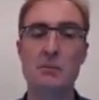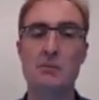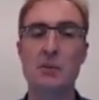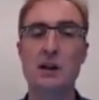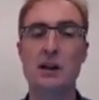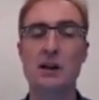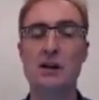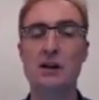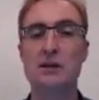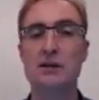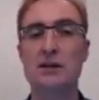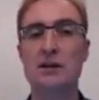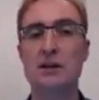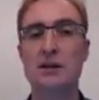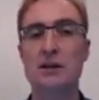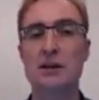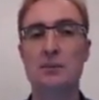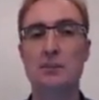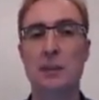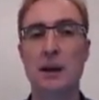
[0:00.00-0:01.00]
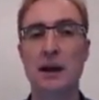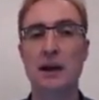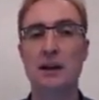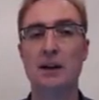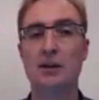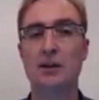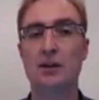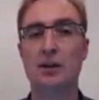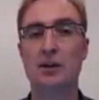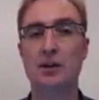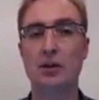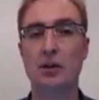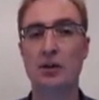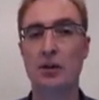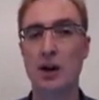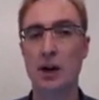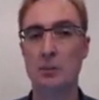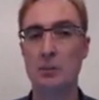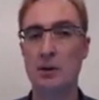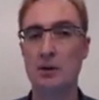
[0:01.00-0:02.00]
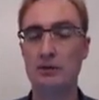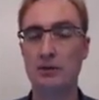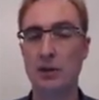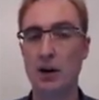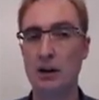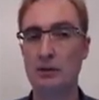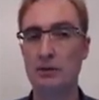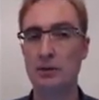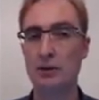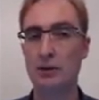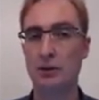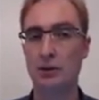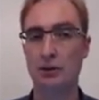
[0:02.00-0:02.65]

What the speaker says: because these packets are queued up in FIFO